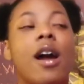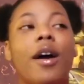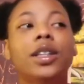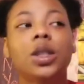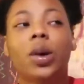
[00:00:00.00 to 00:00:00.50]

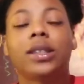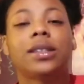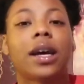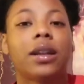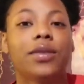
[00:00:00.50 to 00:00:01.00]
I used to watch
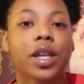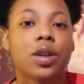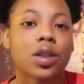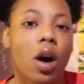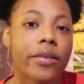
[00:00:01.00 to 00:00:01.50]
these kind of
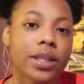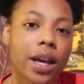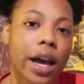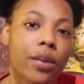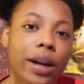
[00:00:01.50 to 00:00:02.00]
videos all the
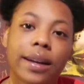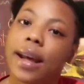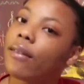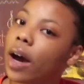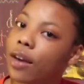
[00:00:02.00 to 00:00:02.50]
time when I
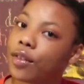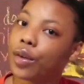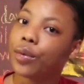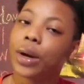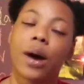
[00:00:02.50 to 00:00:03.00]
didn't have an
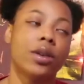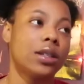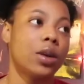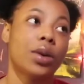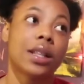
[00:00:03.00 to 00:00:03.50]
iPhone, when I was
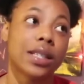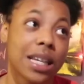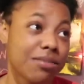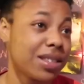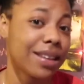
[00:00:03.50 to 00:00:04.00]
stuck with the
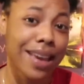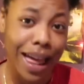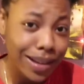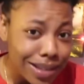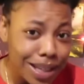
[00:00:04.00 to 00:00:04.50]
Samsung
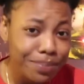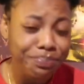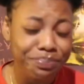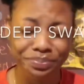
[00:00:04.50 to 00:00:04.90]
Galaxy.